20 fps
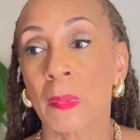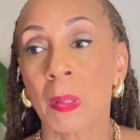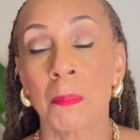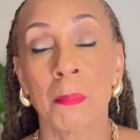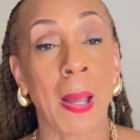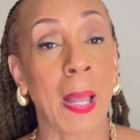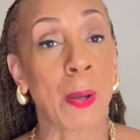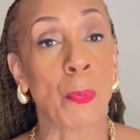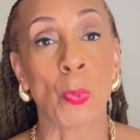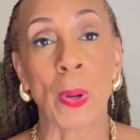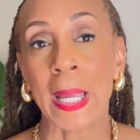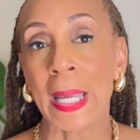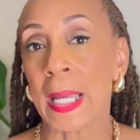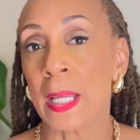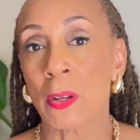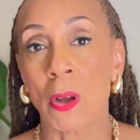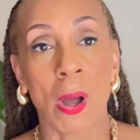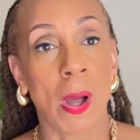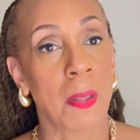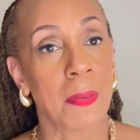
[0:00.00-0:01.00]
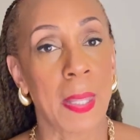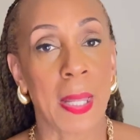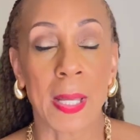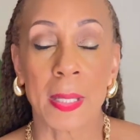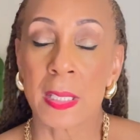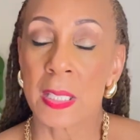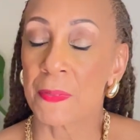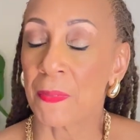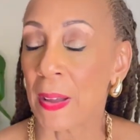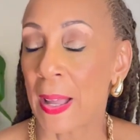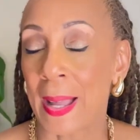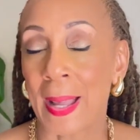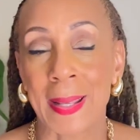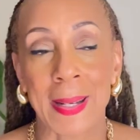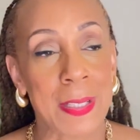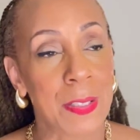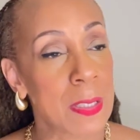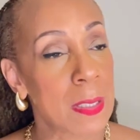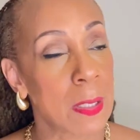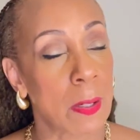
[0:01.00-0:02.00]
my weight and all that is fine.
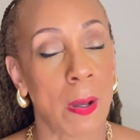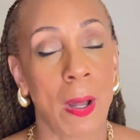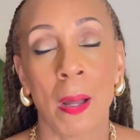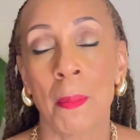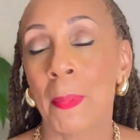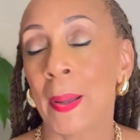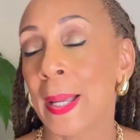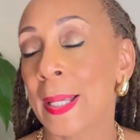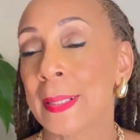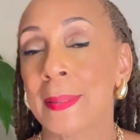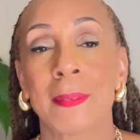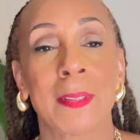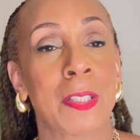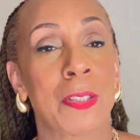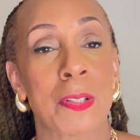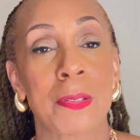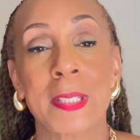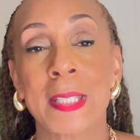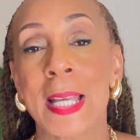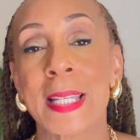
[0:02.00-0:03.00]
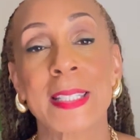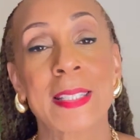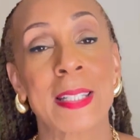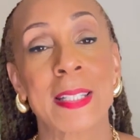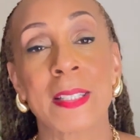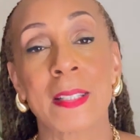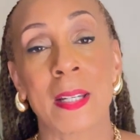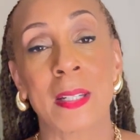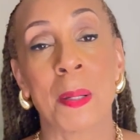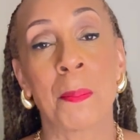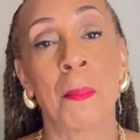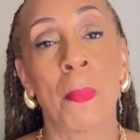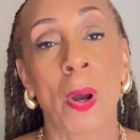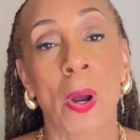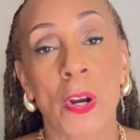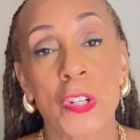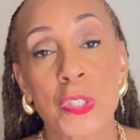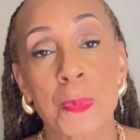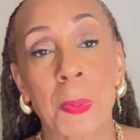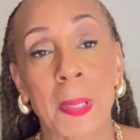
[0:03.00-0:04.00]
I just had all my, testing done in
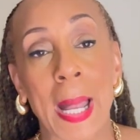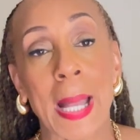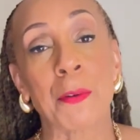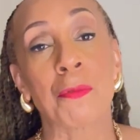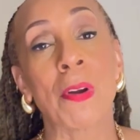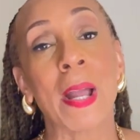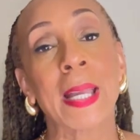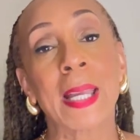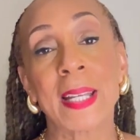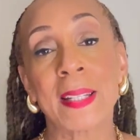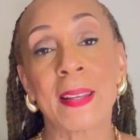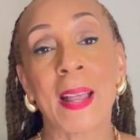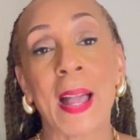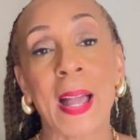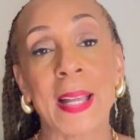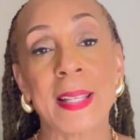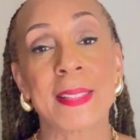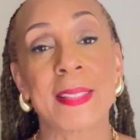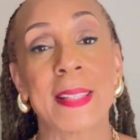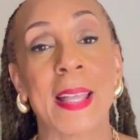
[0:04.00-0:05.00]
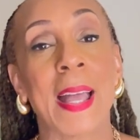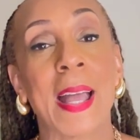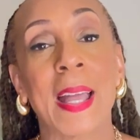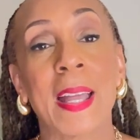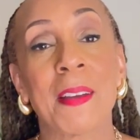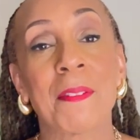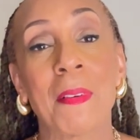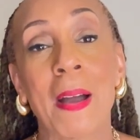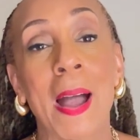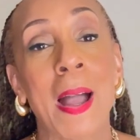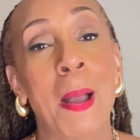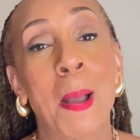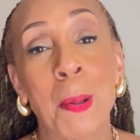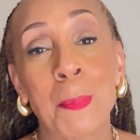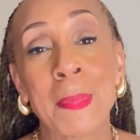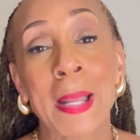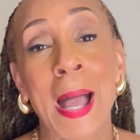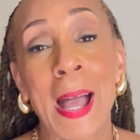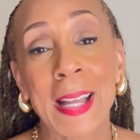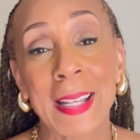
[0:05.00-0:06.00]
March, but I recognize that if I'm
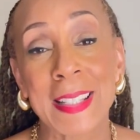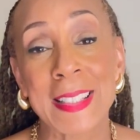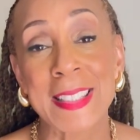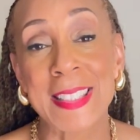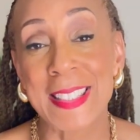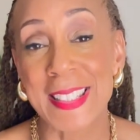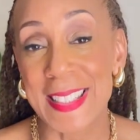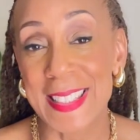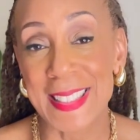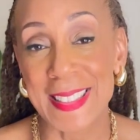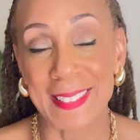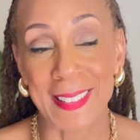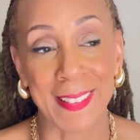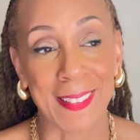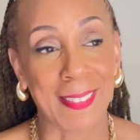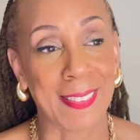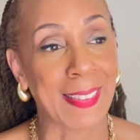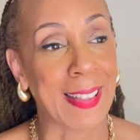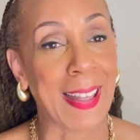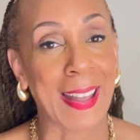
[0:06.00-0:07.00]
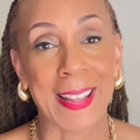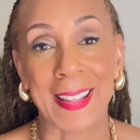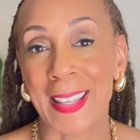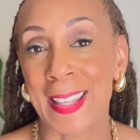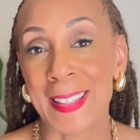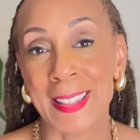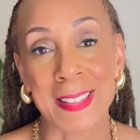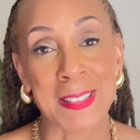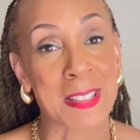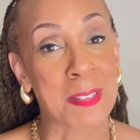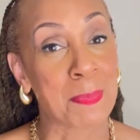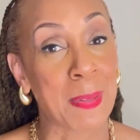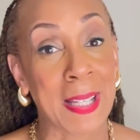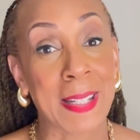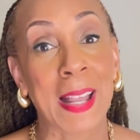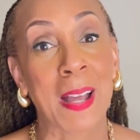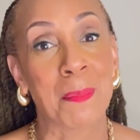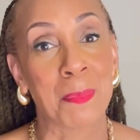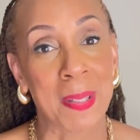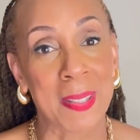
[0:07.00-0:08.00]
not consistent, that this may
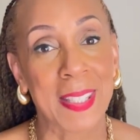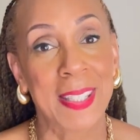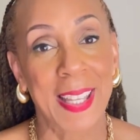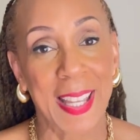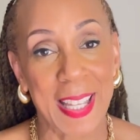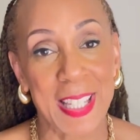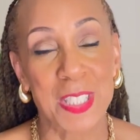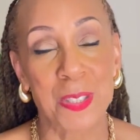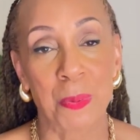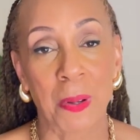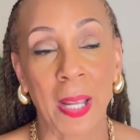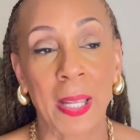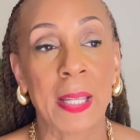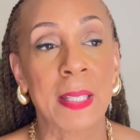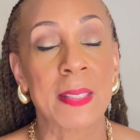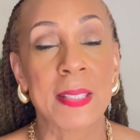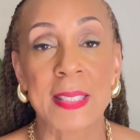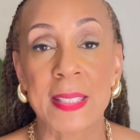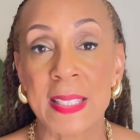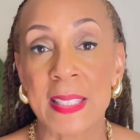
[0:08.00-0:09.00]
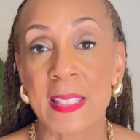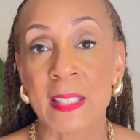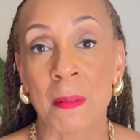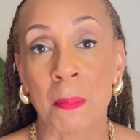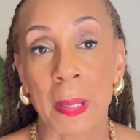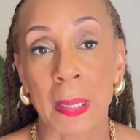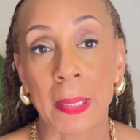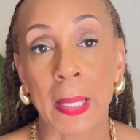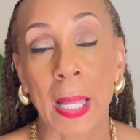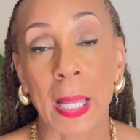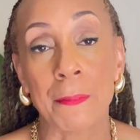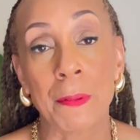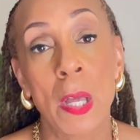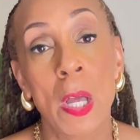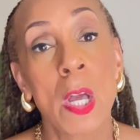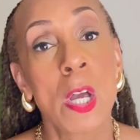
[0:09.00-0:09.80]
not be the case, right? At this season of my life.